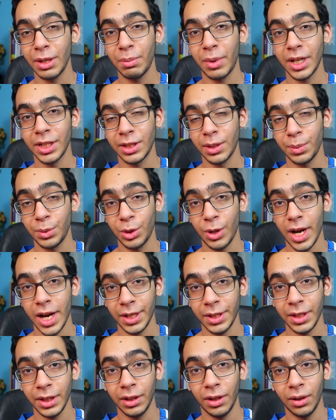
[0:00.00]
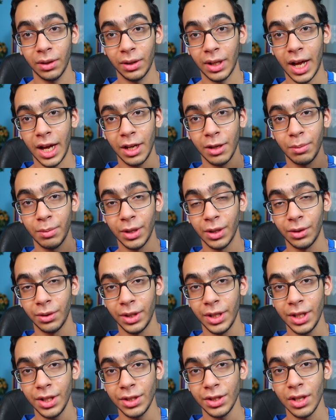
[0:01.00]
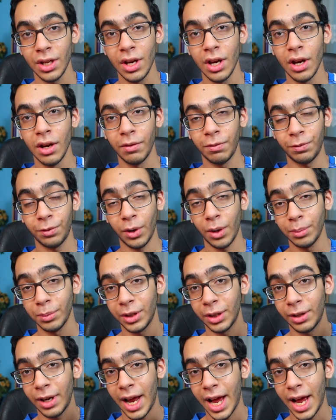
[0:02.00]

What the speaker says: by subtracting their liabilities from their